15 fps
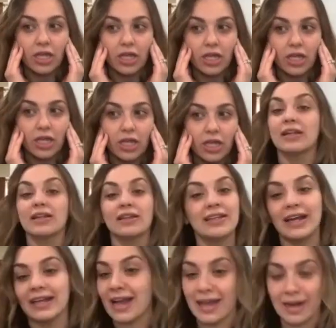So
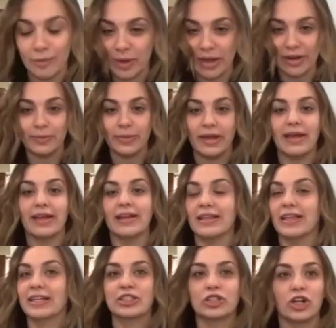immediately I got up out of bed and
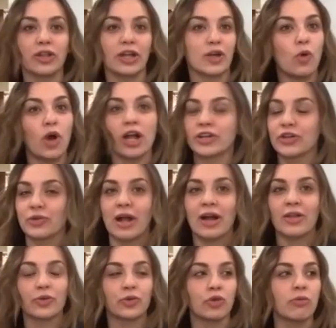like start like walking
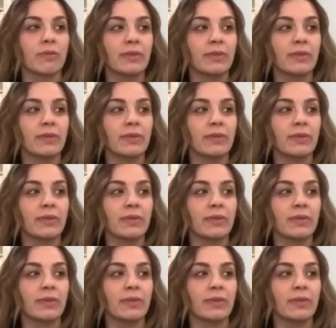around the room.